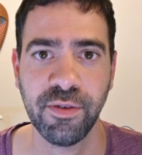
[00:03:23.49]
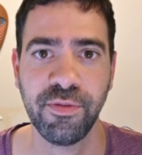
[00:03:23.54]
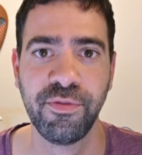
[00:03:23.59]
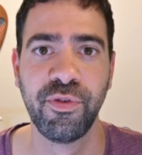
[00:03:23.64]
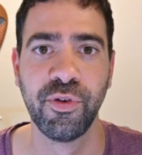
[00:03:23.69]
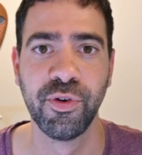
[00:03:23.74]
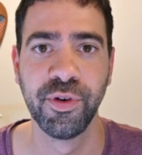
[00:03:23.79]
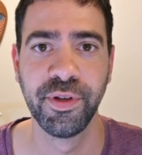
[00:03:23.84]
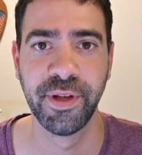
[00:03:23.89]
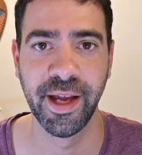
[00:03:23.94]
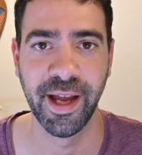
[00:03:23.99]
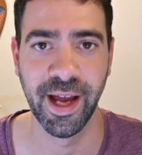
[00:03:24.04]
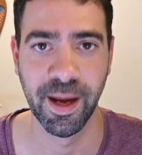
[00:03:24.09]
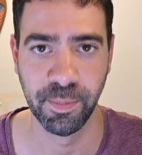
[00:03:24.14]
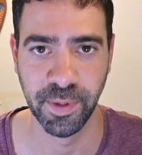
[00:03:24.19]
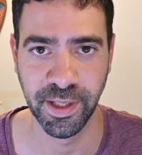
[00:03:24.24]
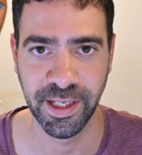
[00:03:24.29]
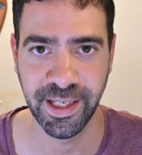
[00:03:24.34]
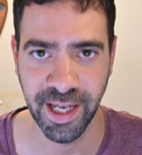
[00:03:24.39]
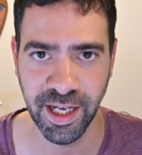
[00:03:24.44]
for the
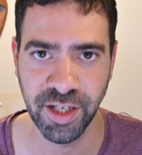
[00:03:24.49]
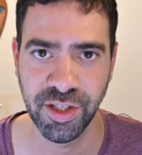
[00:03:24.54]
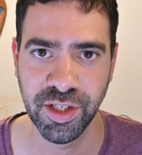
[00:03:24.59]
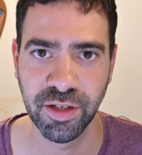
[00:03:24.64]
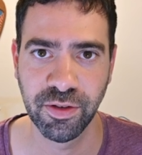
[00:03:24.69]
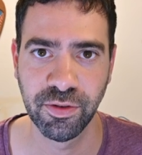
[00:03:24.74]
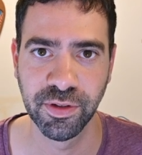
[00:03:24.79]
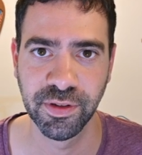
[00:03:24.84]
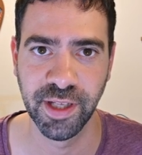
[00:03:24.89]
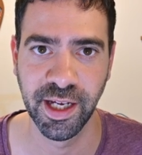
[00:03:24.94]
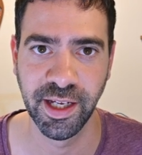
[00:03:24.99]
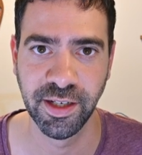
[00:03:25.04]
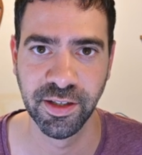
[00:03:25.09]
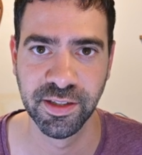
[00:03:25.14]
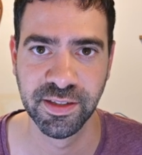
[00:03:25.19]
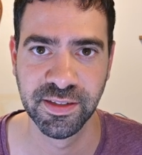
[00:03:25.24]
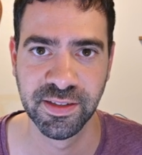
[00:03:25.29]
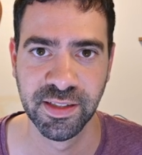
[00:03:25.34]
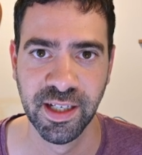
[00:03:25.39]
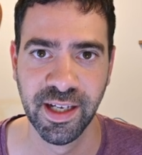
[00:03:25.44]
application
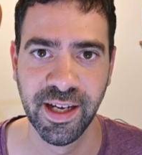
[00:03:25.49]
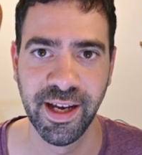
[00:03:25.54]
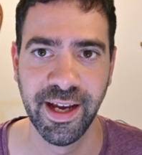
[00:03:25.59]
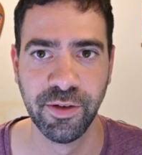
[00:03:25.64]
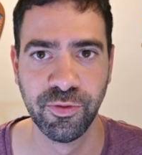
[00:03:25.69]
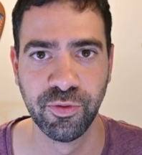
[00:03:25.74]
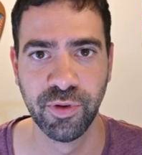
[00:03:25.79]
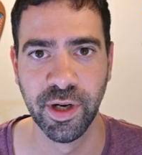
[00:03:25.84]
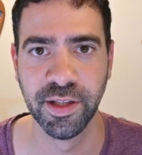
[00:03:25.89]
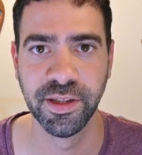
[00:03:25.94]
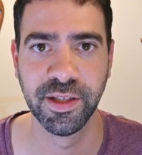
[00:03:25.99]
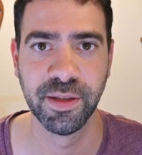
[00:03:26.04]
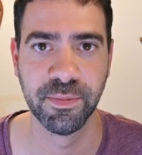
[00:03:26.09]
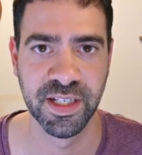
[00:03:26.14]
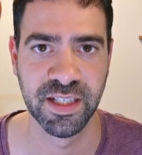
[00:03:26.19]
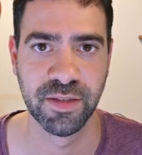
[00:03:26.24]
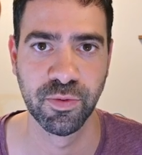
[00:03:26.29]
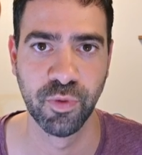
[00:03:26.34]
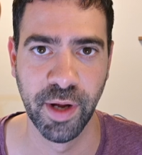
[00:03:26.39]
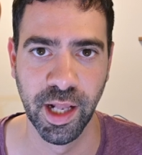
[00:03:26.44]
containers and run them
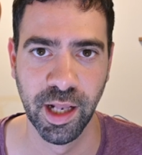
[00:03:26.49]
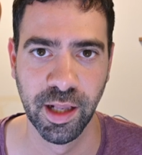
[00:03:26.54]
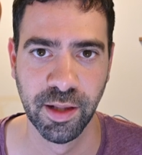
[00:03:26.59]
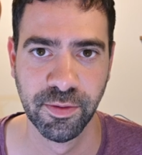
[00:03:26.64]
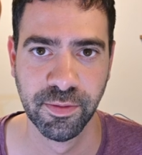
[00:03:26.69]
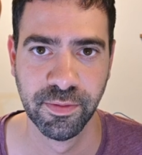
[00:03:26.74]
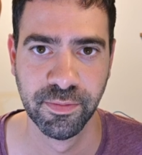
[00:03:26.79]
as well.